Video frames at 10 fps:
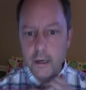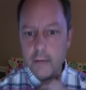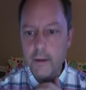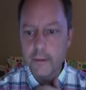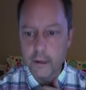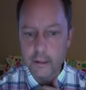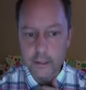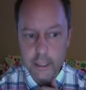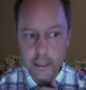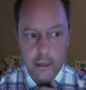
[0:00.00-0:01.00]

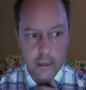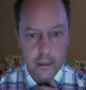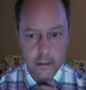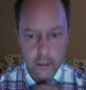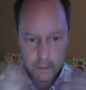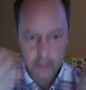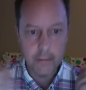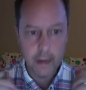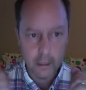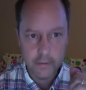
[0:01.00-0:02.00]
methodology to
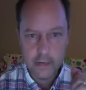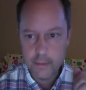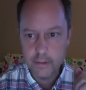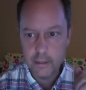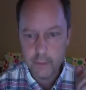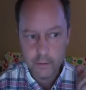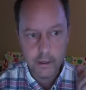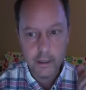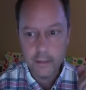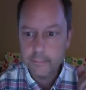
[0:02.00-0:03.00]
recompile every time you save the file.